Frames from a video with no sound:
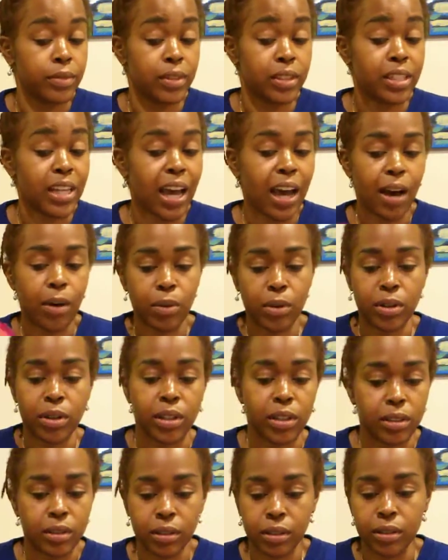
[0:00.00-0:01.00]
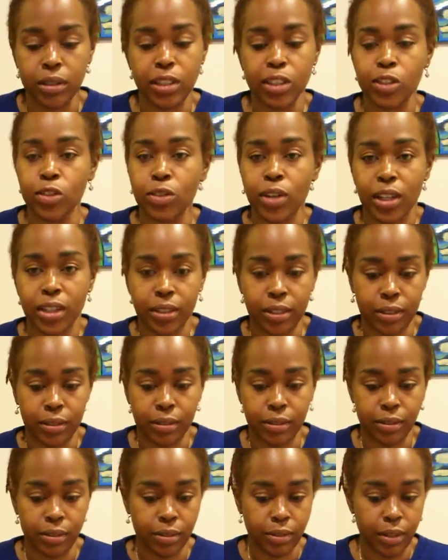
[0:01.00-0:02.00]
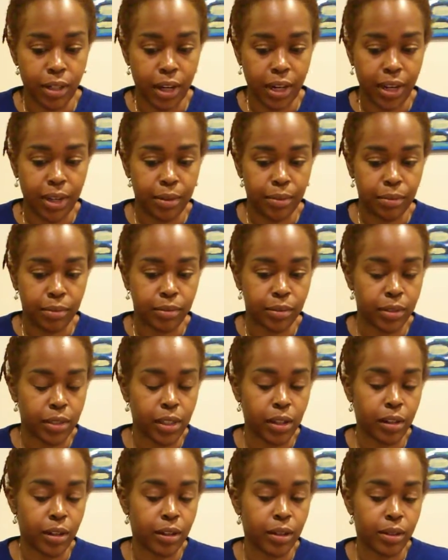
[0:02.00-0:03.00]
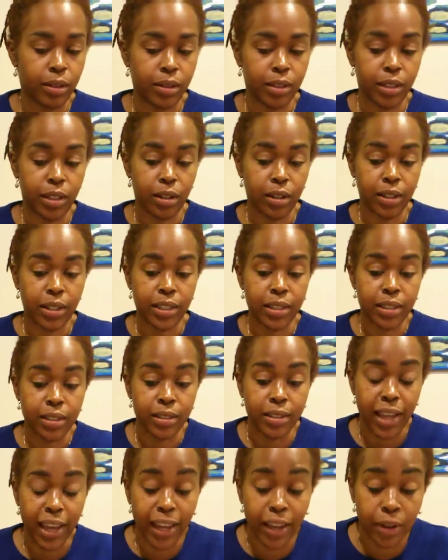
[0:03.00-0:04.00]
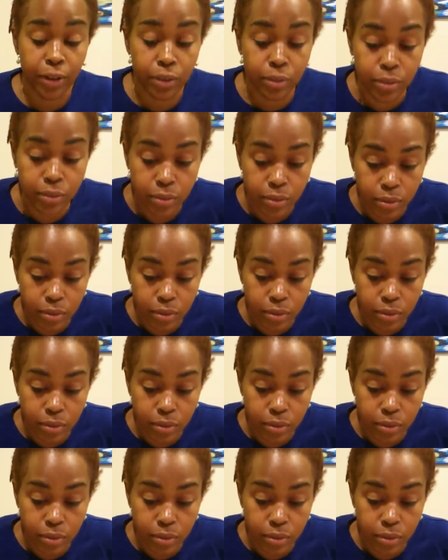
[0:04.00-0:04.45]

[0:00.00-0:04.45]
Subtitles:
Tower. Destruction. All right? Turn this down.